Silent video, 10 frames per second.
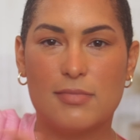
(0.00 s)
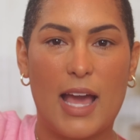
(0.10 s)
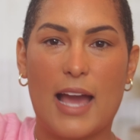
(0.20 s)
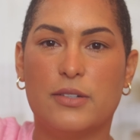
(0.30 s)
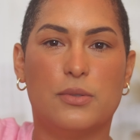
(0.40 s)

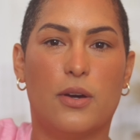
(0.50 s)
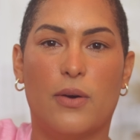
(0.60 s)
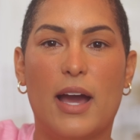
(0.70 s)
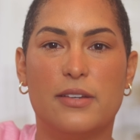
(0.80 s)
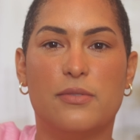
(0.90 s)
I don't know.
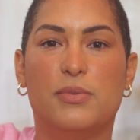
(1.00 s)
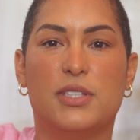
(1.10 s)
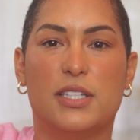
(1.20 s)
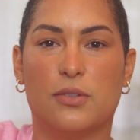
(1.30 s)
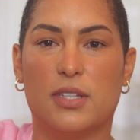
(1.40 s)
I
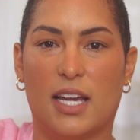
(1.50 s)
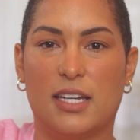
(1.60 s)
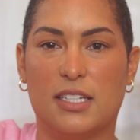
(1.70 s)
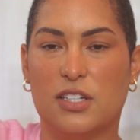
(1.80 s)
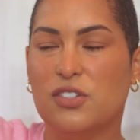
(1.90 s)
really don't think I
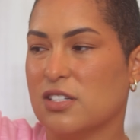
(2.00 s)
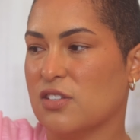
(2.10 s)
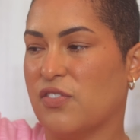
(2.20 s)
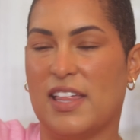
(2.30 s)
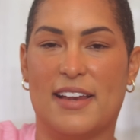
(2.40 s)
need to
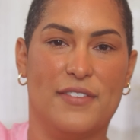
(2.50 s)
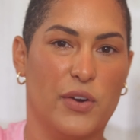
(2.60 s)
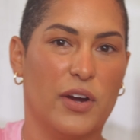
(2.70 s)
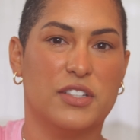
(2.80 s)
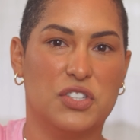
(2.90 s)
justify that. If
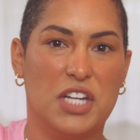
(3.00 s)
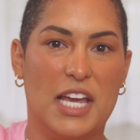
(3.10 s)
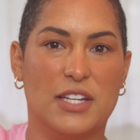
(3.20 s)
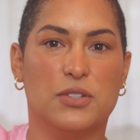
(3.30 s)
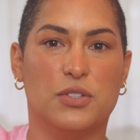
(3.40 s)
you're on this
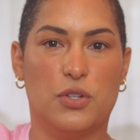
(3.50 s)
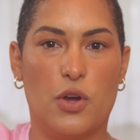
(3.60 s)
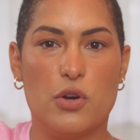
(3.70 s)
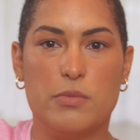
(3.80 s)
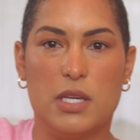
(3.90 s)
channel
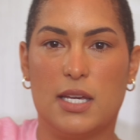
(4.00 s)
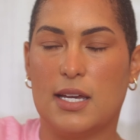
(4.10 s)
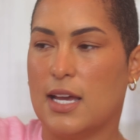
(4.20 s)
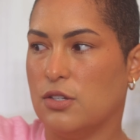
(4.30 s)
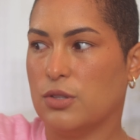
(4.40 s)
know
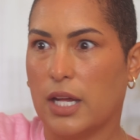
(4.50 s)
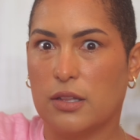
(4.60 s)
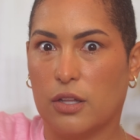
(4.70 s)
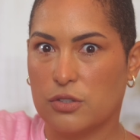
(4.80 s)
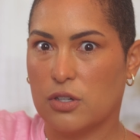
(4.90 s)
me and you
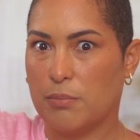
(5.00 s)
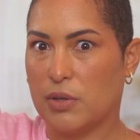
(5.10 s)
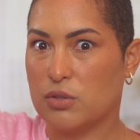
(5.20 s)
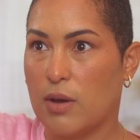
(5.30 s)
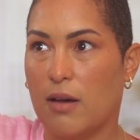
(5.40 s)
like Longchamp
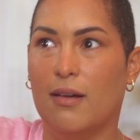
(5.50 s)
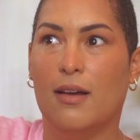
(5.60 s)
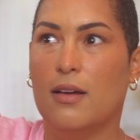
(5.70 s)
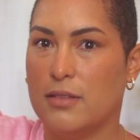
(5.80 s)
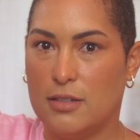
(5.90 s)
as well,
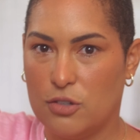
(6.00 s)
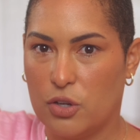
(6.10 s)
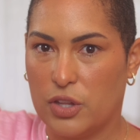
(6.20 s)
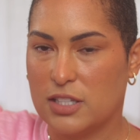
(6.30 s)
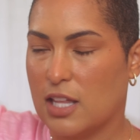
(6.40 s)
then you
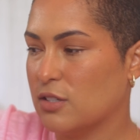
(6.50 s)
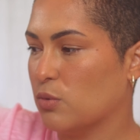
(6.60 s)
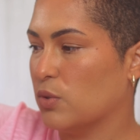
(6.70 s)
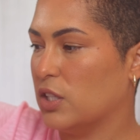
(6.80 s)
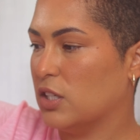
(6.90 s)
know that that's
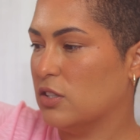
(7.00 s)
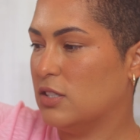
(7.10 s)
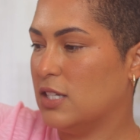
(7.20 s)
a really good